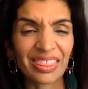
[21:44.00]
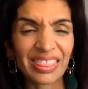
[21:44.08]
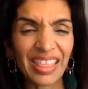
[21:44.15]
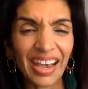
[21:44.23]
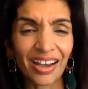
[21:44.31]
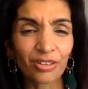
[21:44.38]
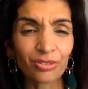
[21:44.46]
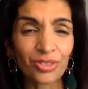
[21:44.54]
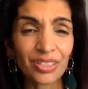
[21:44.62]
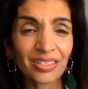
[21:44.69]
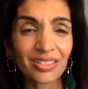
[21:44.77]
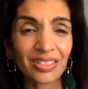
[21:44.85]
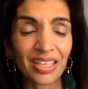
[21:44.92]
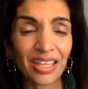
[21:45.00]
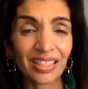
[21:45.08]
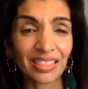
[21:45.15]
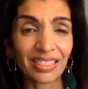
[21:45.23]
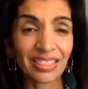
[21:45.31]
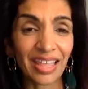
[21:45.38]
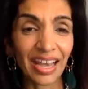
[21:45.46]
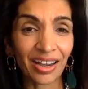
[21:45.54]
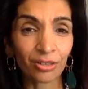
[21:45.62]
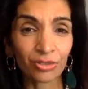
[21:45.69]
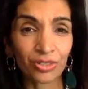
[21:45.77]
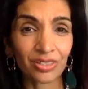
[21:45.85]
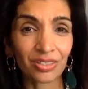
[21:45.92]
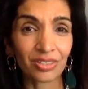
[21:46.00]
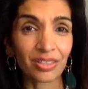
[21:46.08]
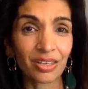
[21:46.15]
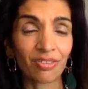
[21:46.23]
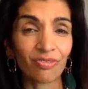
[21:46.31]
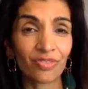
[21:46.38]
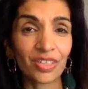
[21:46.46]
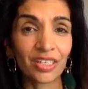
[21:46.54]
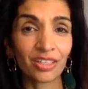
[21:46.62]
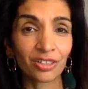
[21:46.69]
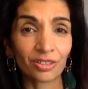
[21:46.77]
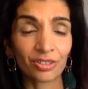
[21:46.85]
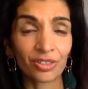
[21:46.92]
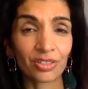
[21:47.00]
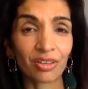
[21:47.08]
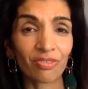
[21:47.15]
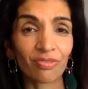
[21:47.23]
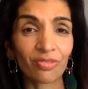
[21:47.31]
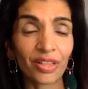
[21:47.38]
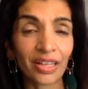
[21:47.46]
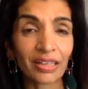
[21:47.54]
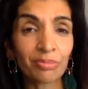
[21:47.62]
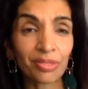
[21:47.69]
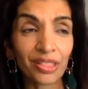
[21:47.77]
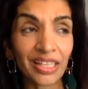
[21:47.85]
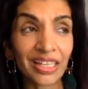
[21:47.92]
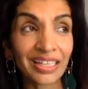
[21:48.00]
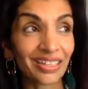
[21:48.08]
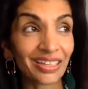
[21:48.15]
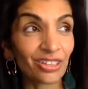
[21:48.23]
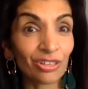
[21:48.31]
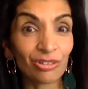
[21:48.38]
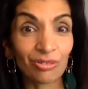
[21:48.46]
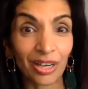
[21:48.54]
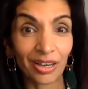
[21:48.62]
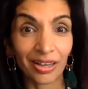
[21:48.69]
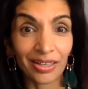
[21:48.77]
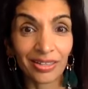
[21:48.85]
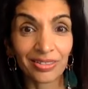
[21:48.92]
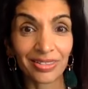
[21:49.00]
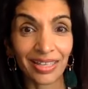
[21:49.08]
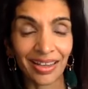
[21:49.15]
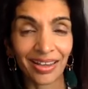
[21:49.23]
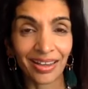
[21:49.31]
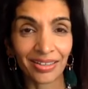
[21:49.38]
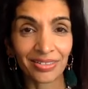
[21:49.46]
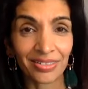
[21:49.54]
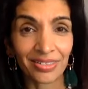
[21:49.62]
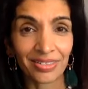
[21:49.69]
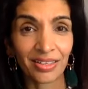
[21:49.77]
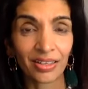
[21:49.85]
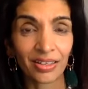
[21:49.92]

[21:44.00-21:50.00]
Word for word: Thousands and thousands of years of labeling you guys as